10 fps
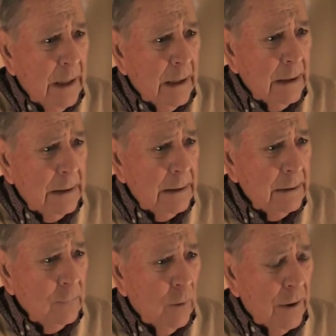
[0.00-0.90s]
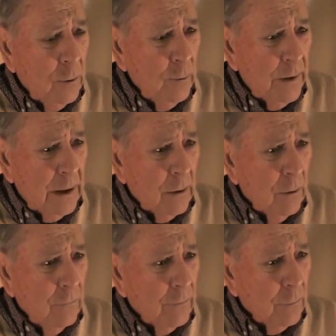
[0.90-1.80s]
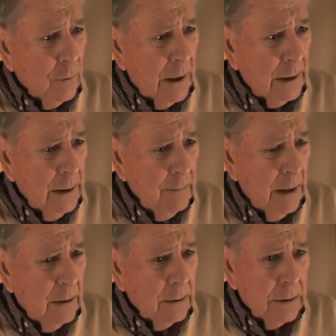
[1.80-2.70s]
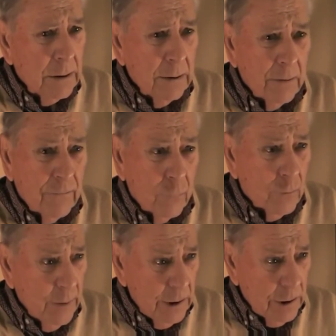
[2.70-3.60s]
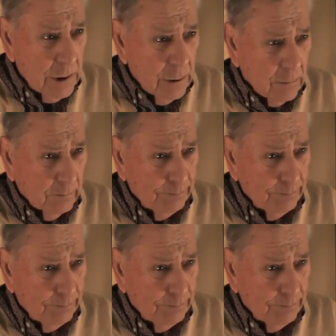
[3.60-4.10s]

Wyoming, over the Rocky Mountains in formation.